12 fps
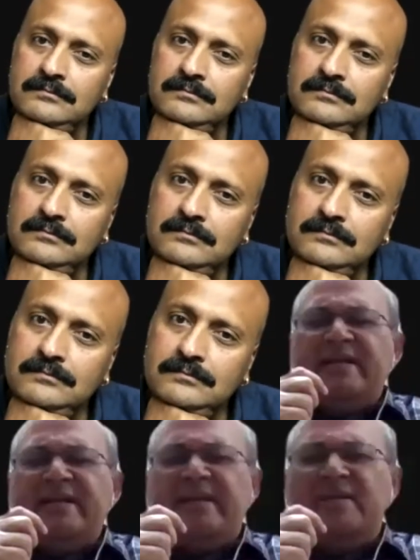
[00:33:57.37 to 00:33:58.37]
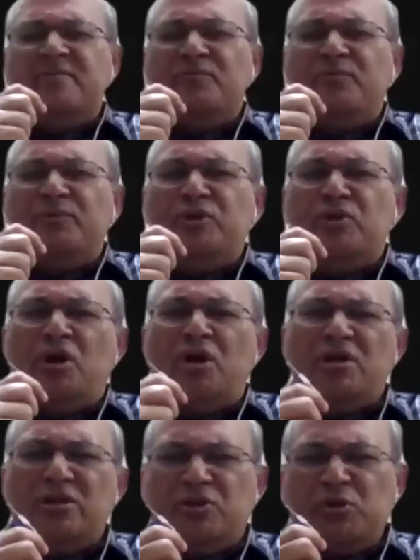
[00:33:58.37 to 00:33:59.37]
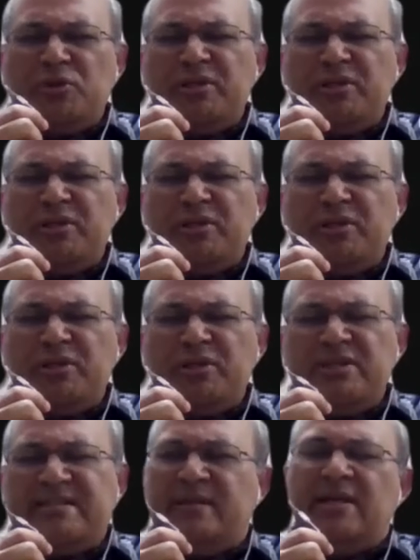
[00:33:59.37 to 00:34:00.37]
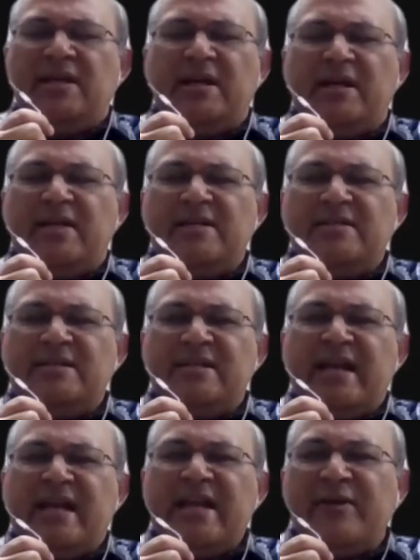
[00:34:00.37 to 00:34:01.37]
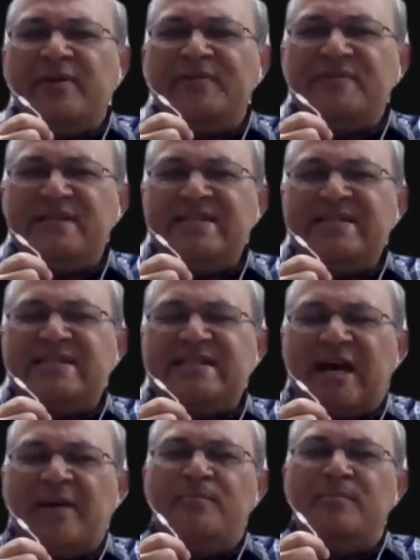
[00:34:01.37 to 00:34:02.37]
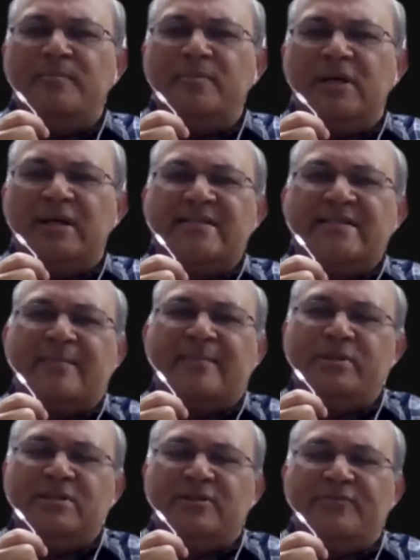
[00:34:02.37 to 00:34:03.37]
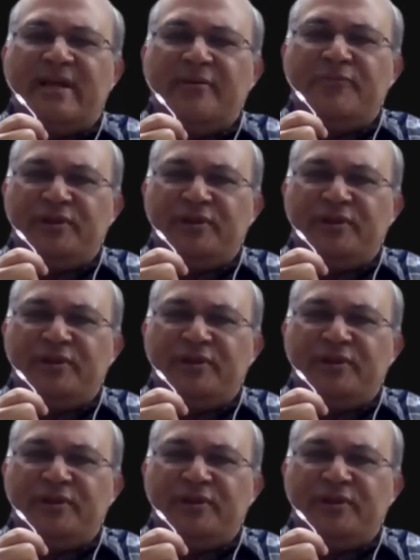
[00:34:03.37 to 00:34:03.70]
Uh, Not to the same degree, I guess. In India, we have seen some examples of that.